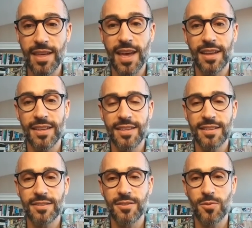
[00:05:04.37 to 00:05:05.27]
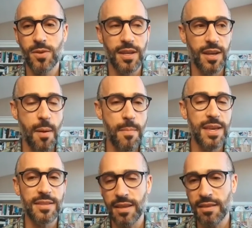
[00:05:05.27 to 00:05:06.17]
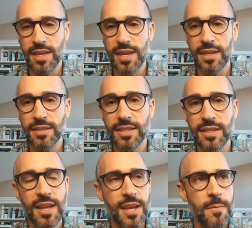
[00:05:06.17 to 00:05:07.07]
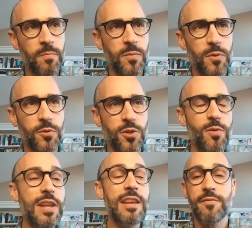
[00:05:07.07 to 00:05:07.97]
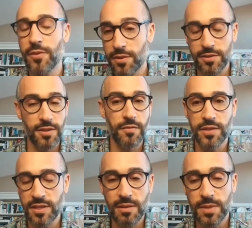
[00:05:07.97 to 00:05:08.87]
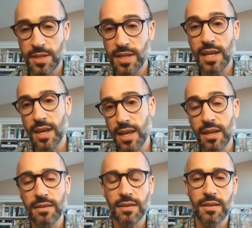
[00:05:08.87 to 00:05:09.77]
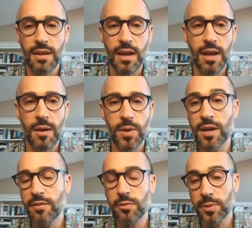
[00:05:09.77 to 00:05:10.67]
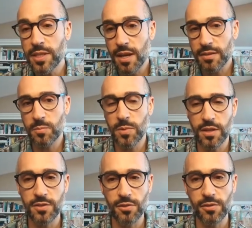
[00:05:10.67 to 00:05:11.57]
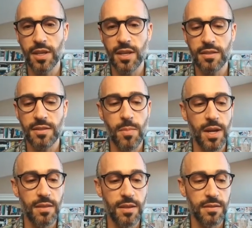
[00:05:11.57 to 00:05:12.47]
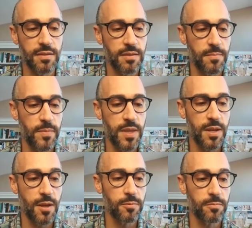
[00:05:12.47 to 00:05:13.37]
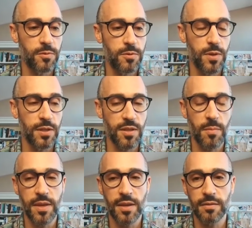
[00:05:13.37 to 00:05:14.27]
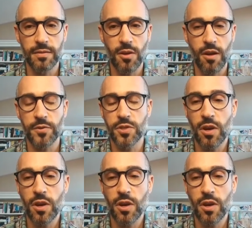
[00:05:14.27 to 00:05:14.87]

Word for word: that is doing amazing things, there's no need for your self-esteem to take a hit, uh, but it inevitably does because you're looking at somebody that's, you know, doing something off the